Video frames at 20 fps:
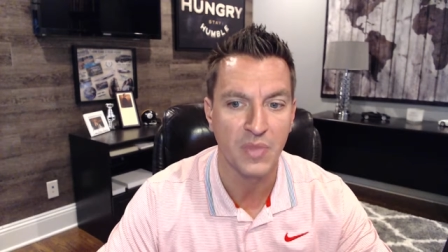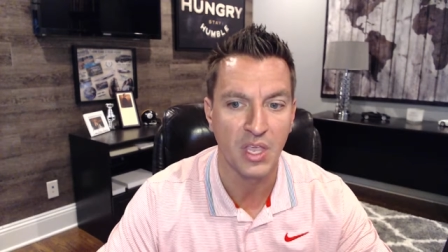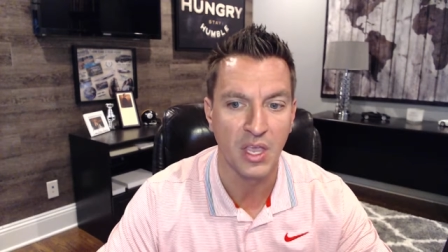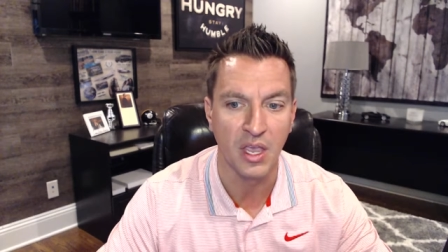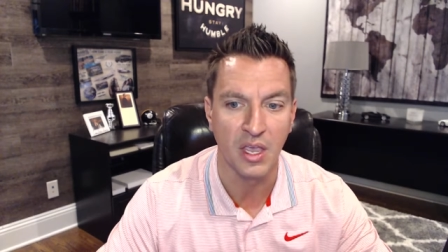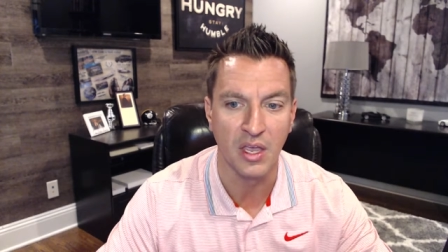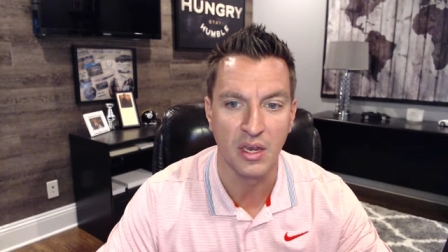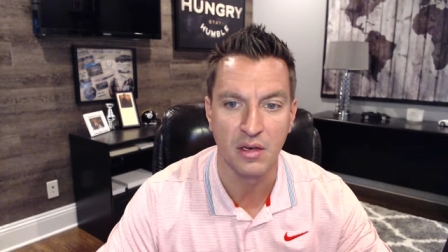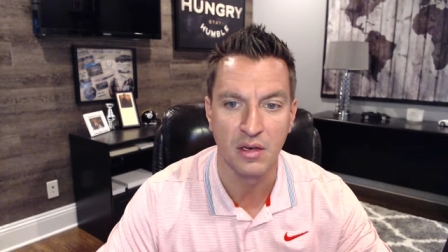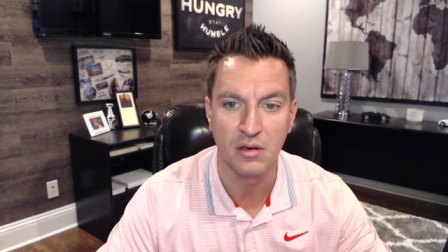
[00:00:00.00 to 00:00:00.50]

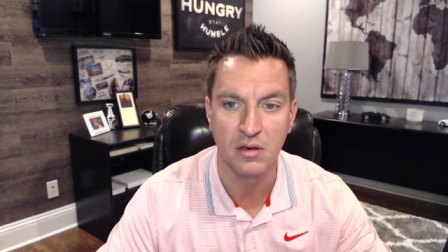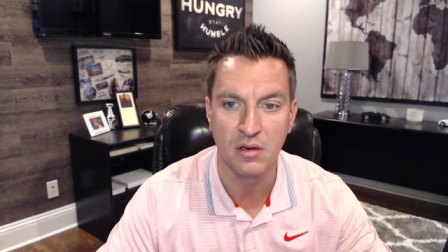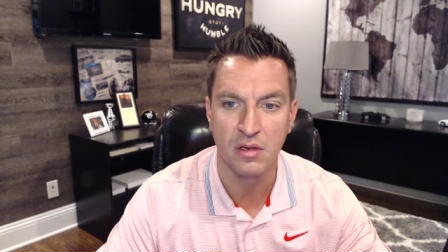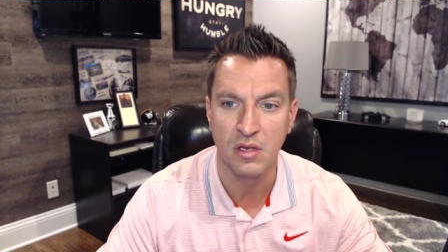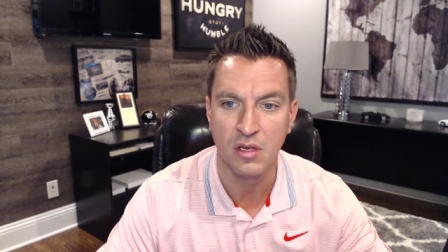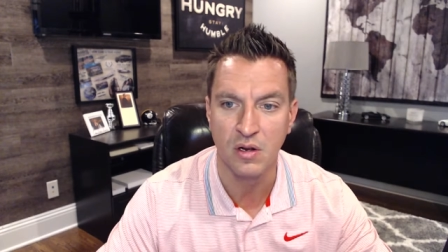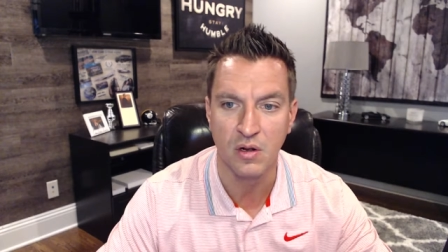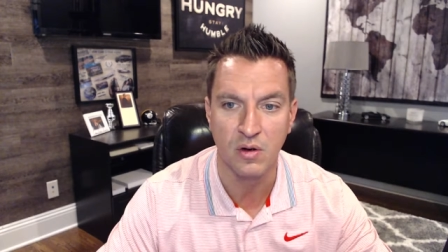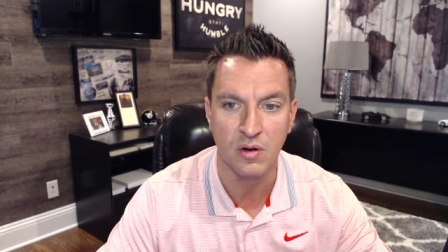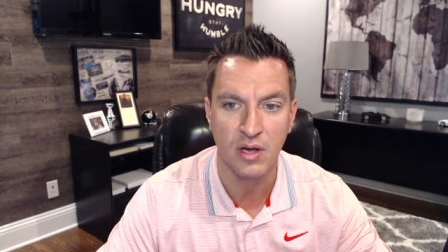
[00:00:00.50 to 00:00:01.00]
And
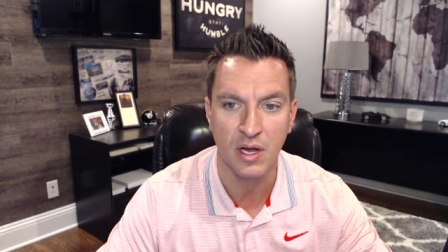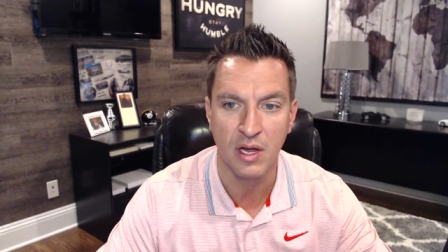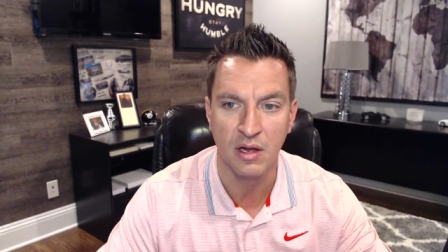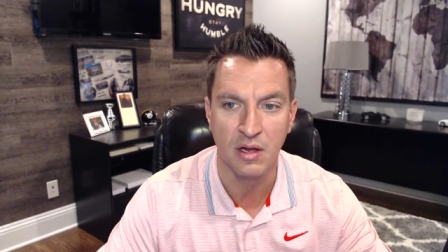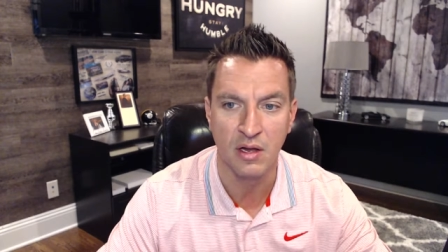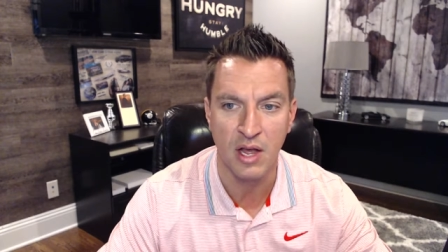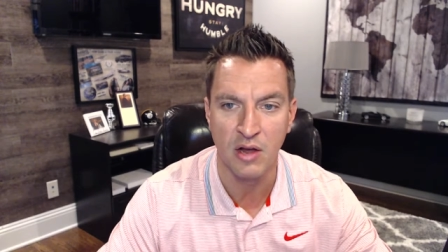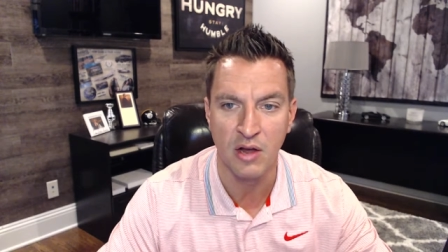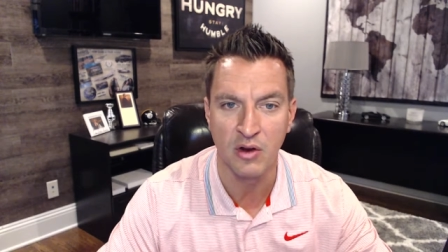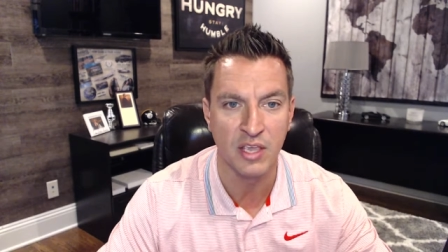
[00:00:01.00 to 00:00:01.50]
you know,
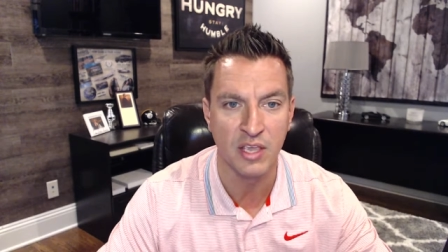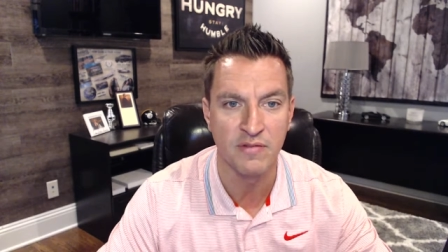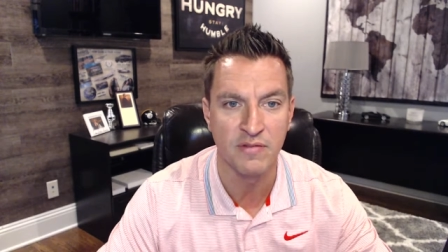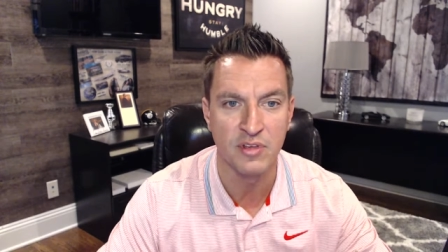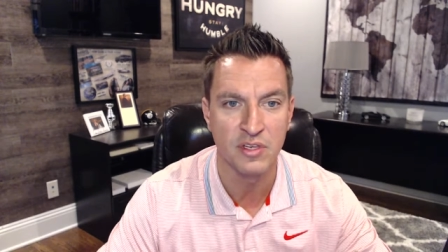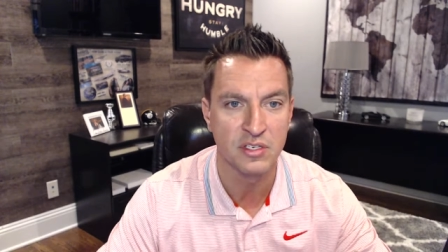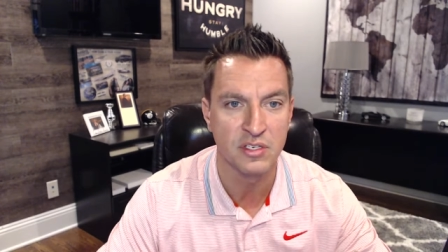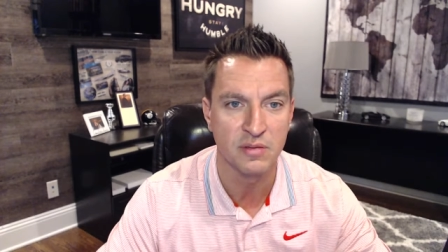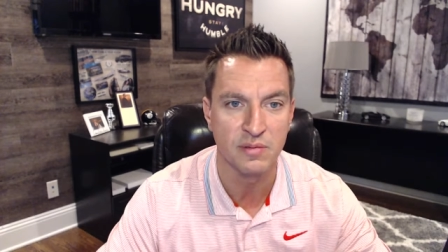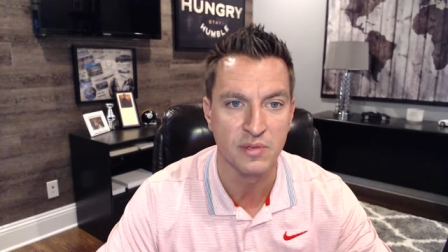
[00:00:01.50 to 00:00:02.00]
uh, I'll give
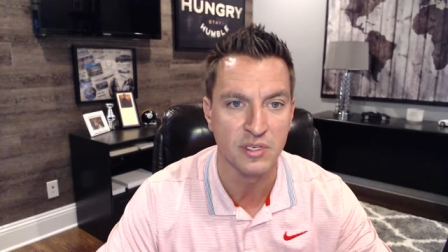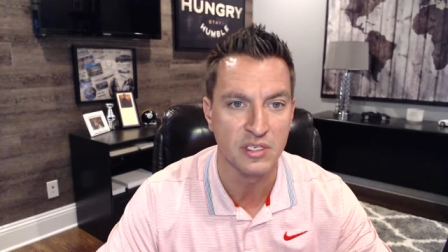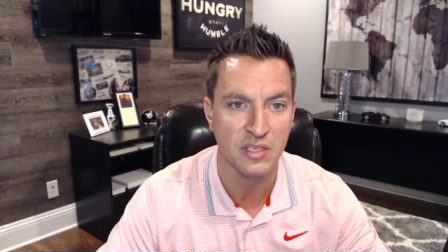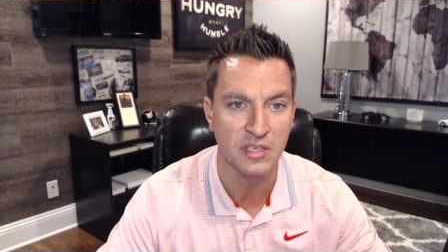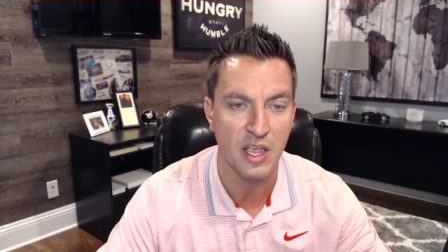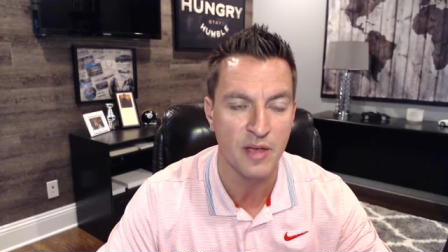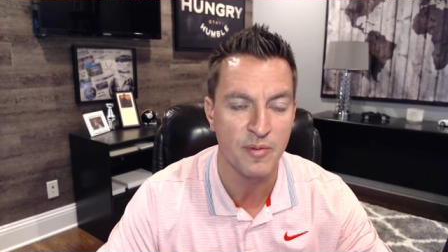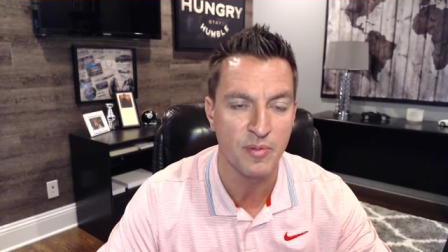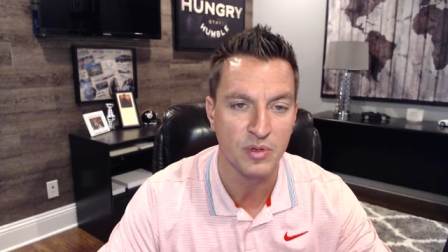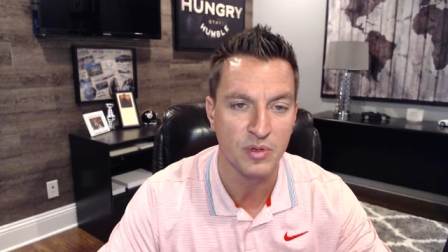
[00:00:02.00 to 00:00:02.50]
you some
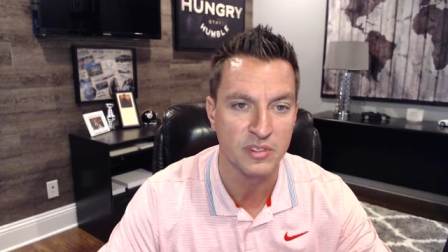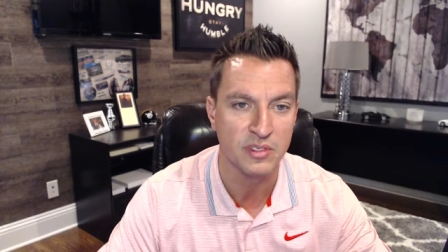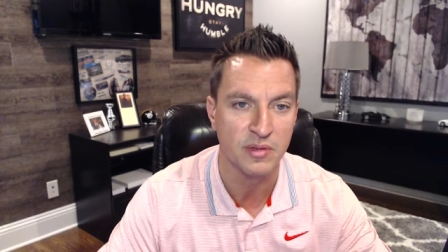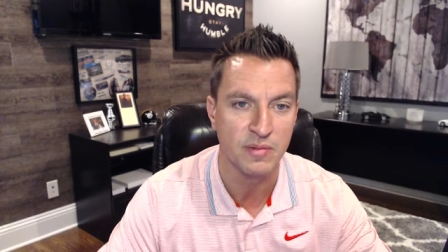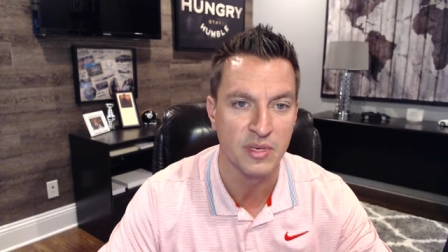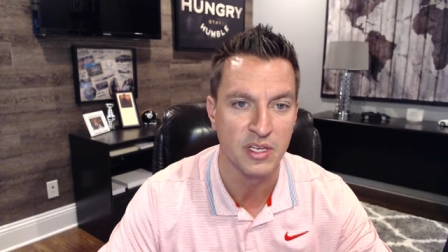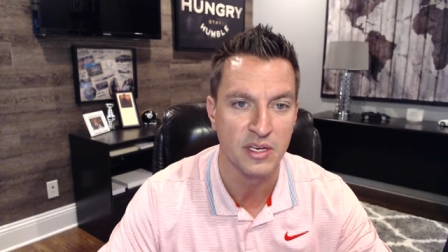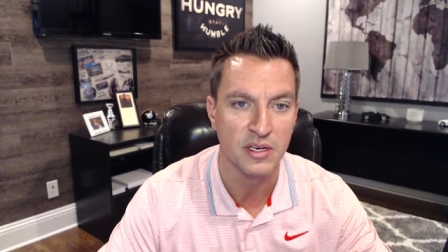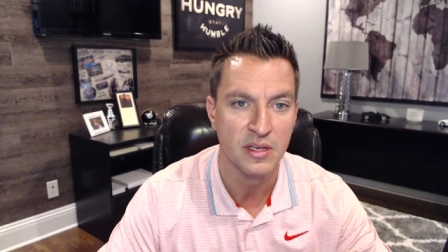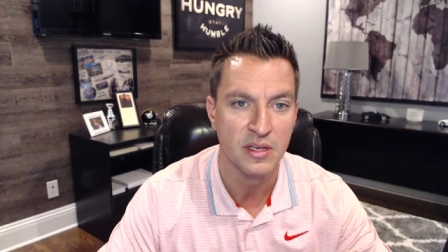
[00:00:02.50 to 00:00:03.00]
examples. I
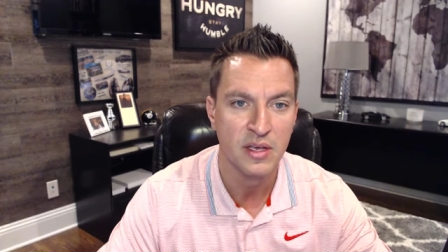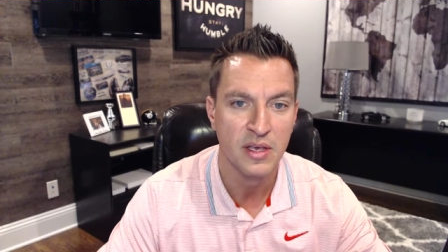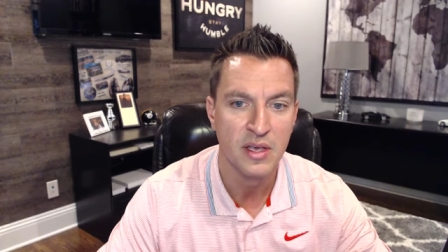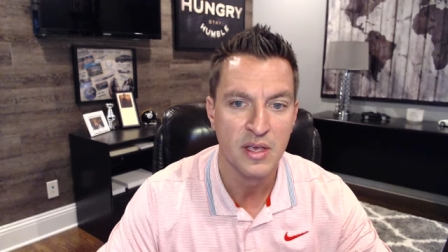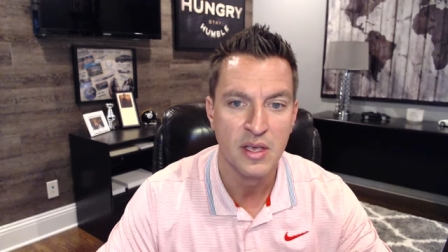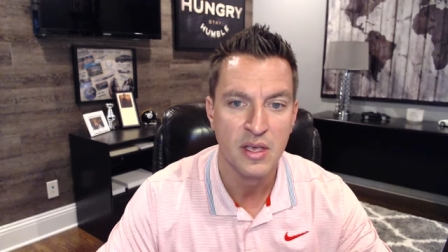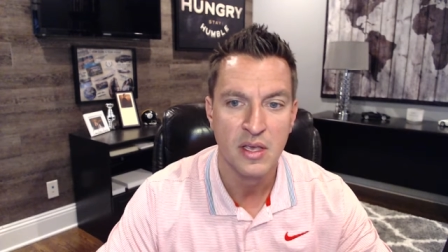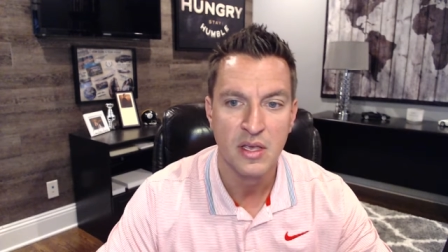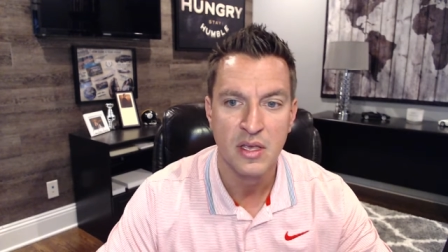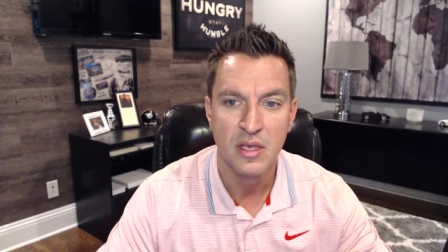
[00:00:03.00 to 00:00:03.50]
mean,
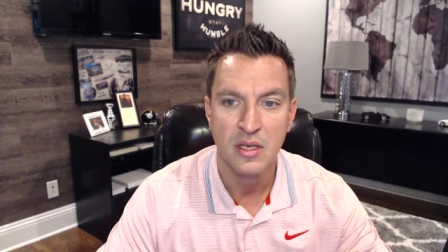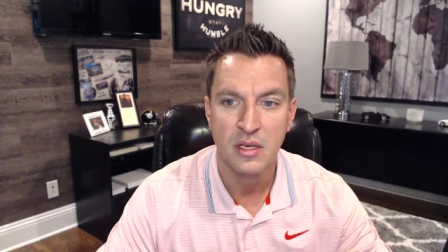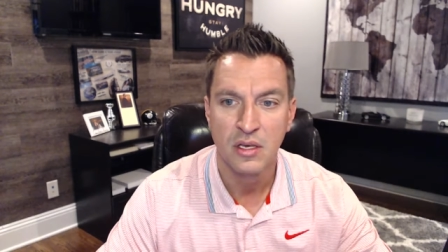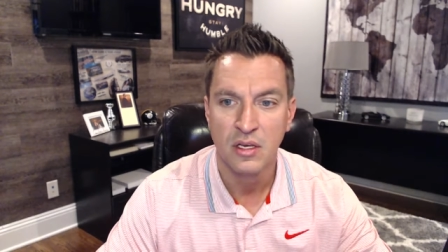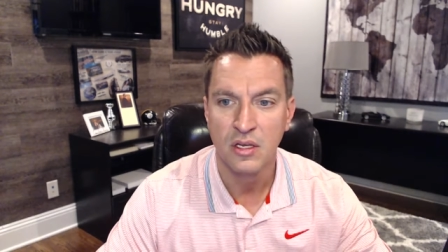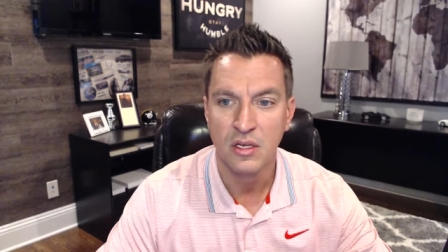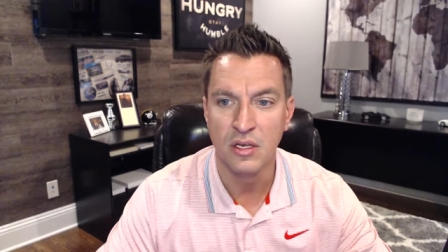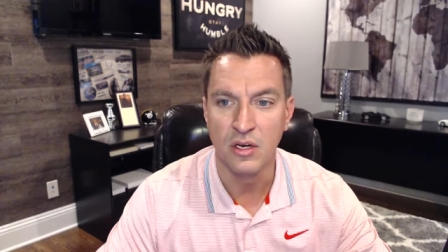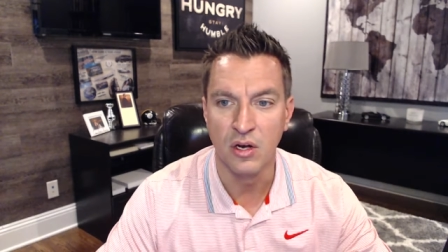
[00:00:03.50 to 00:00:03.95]
you